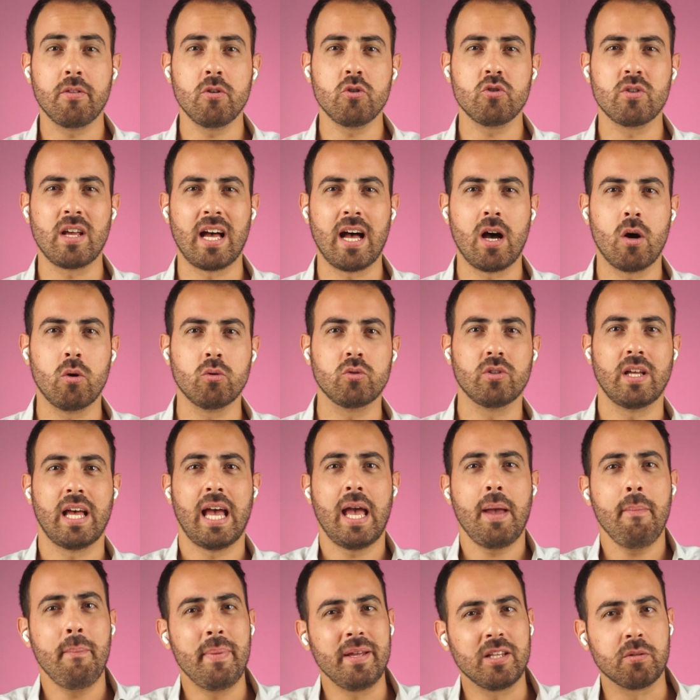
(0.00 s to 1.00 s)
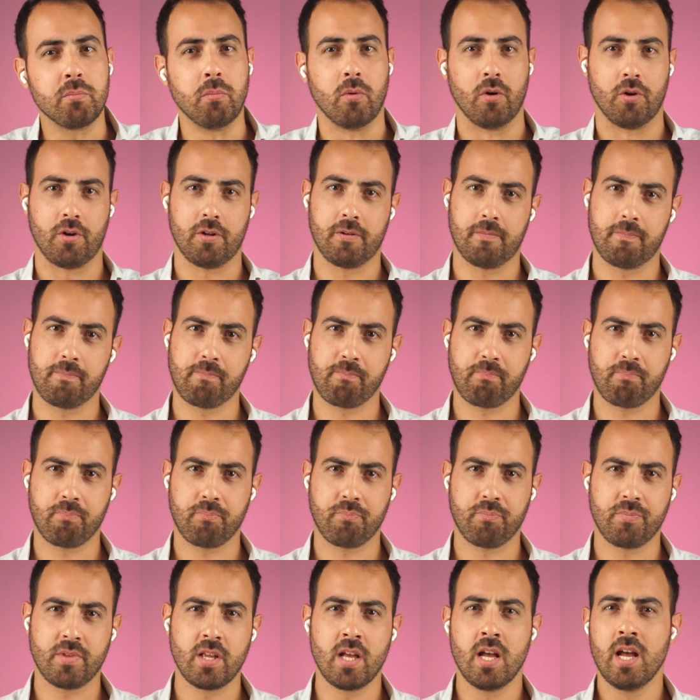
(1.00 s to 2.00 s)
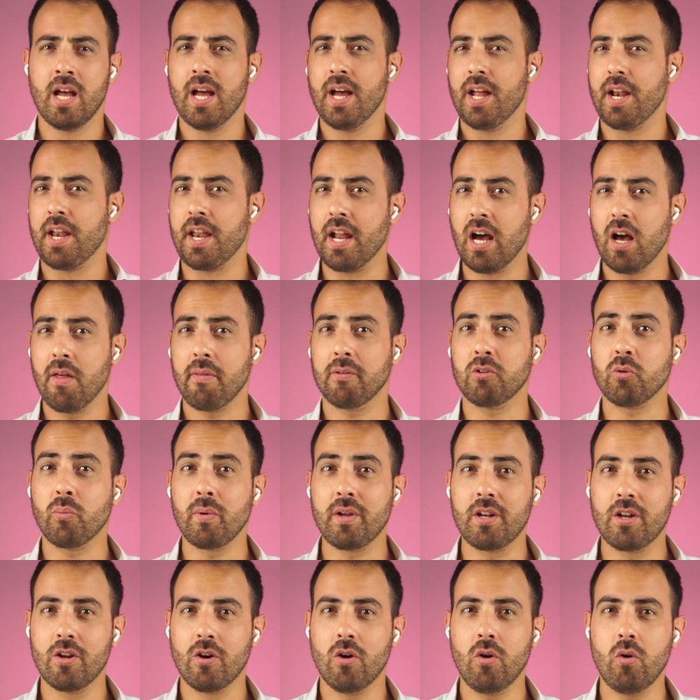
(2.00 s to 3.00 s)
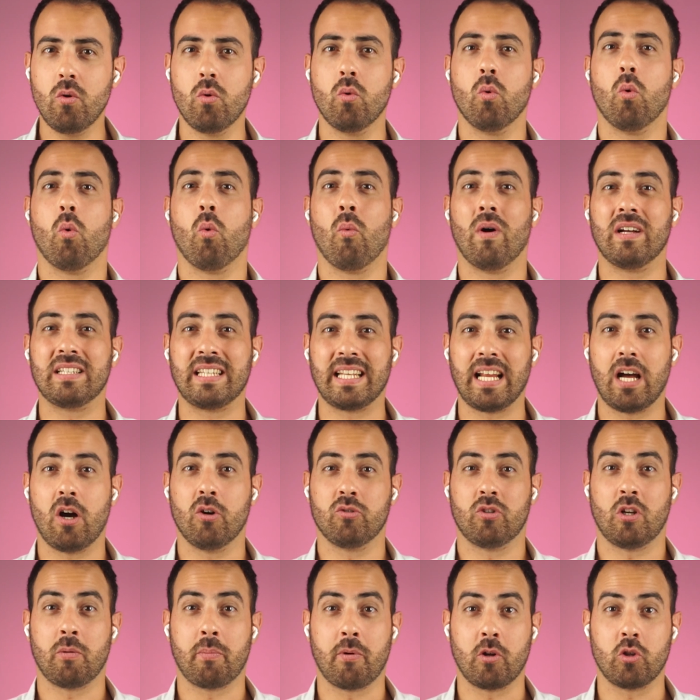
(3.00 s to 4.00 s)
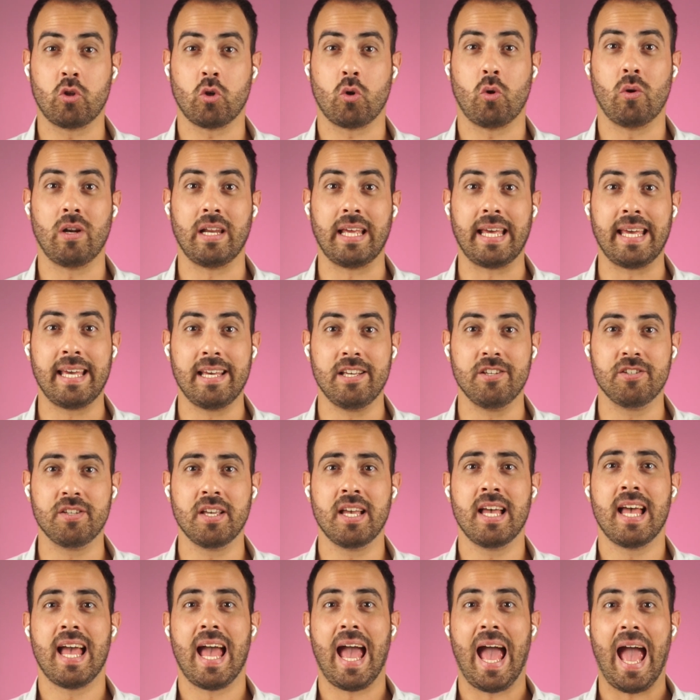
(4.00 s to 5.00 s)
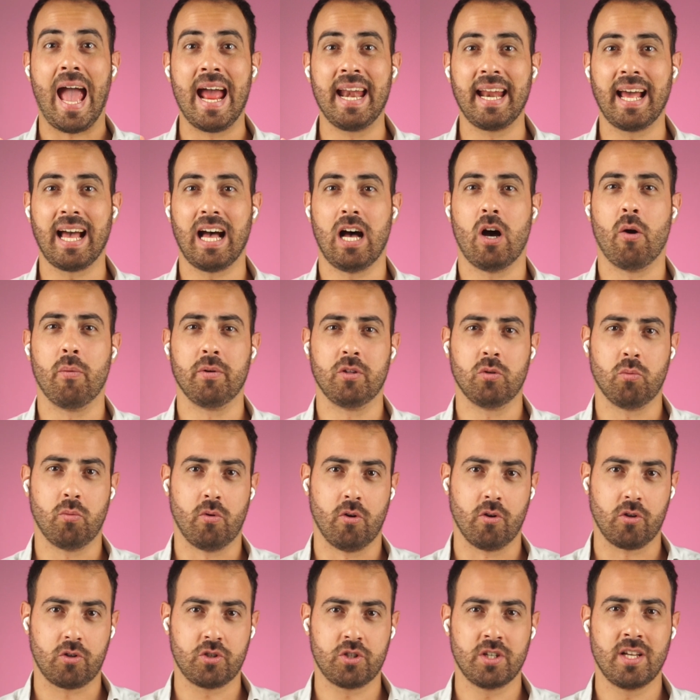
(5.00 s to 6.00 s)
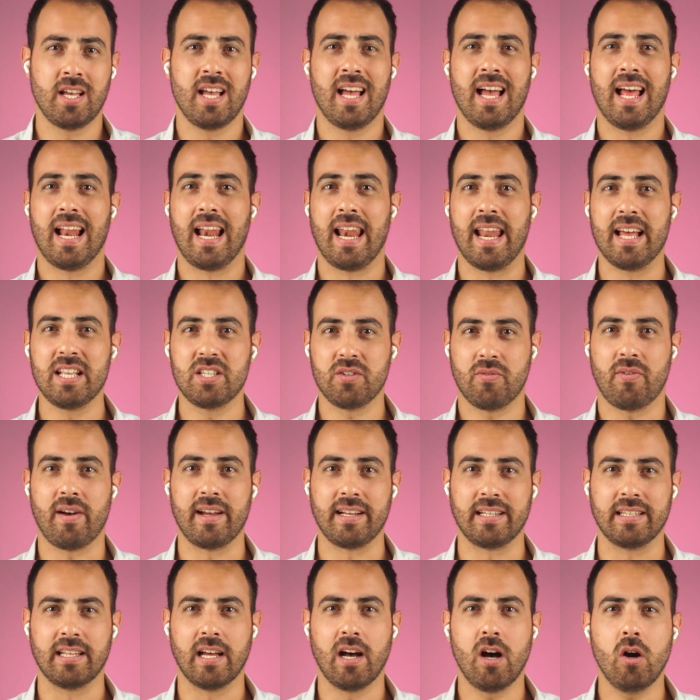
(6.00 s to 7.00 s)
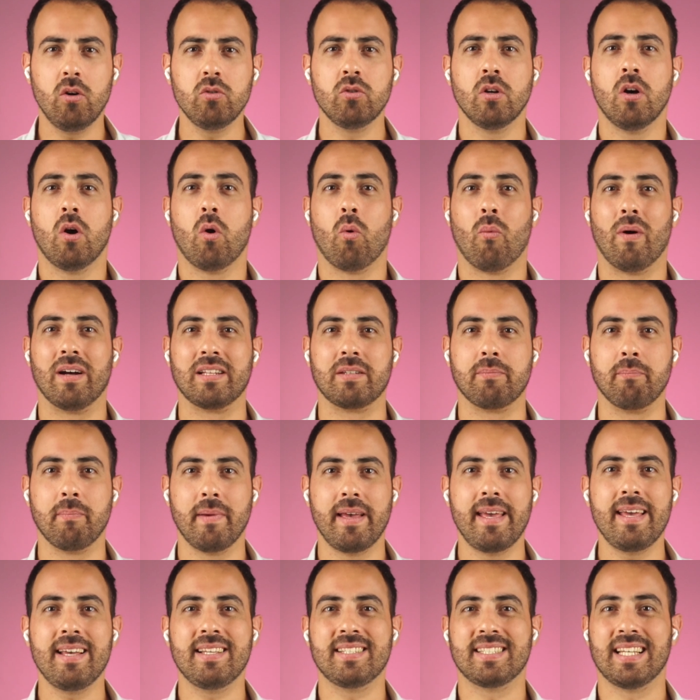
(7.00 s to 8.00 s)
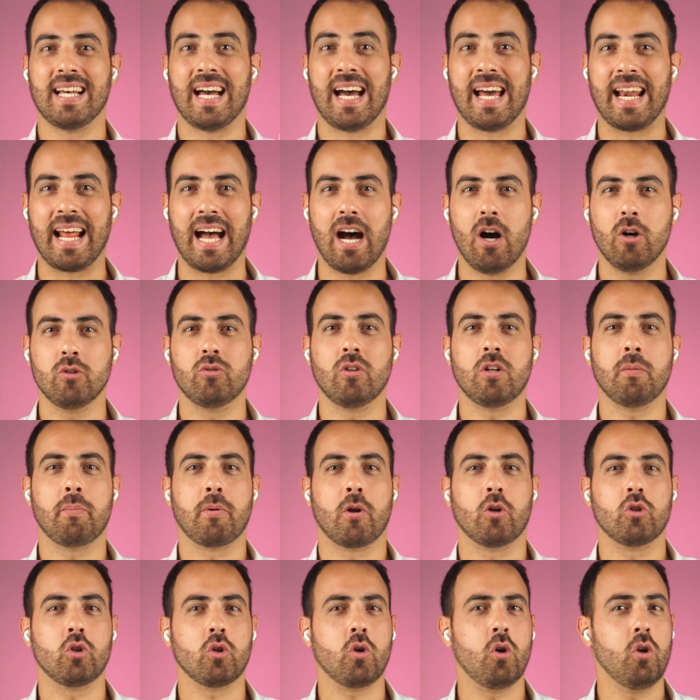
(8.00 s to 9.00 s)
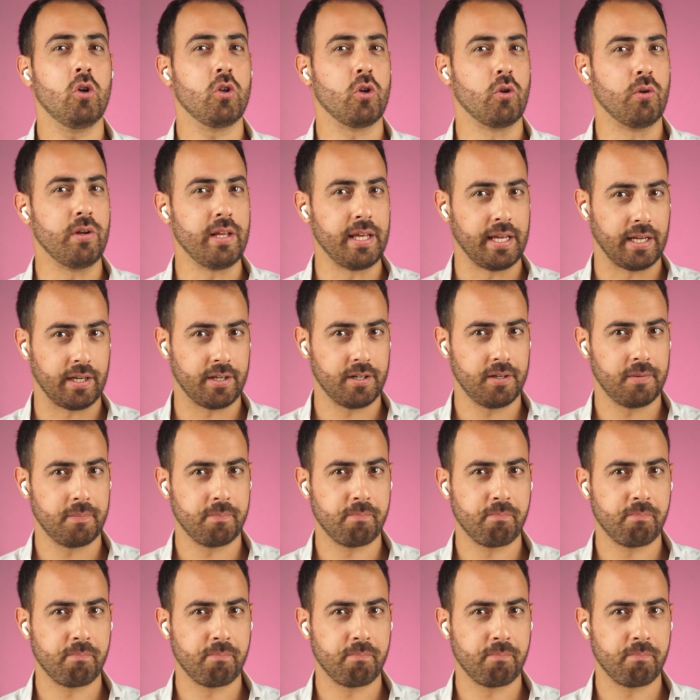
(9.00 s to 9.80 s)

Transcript: those out a bit more. Now that we know what Router Protocol is and how it works, let's find out what makes Router Protocol unique.